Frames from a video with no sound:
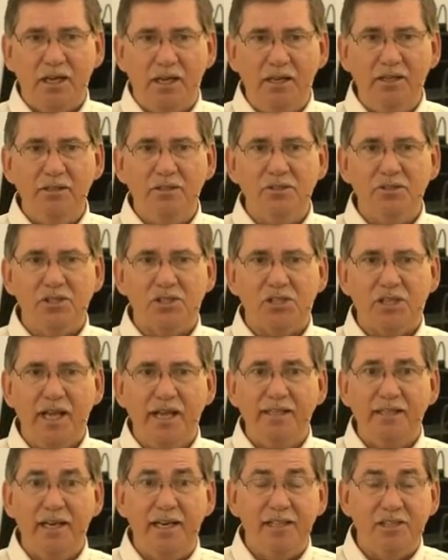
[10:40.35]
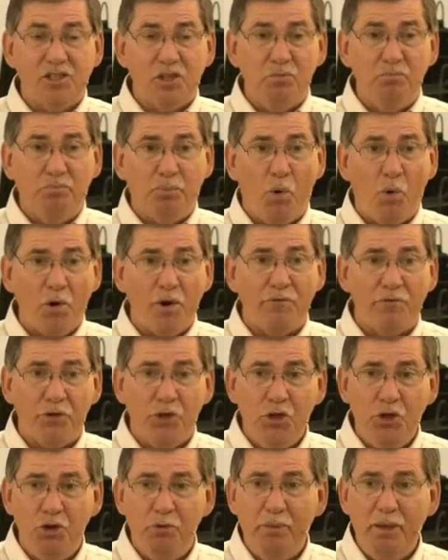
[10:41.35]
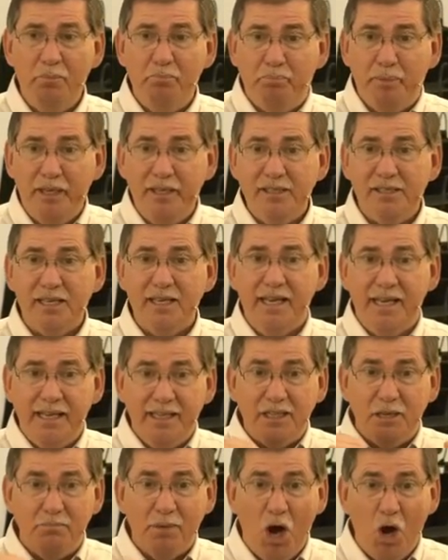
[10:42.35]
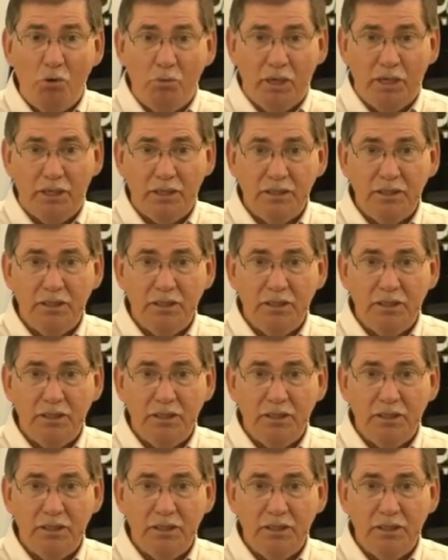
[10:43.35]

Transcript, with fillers: understand that it's important for you to be busy in the moment.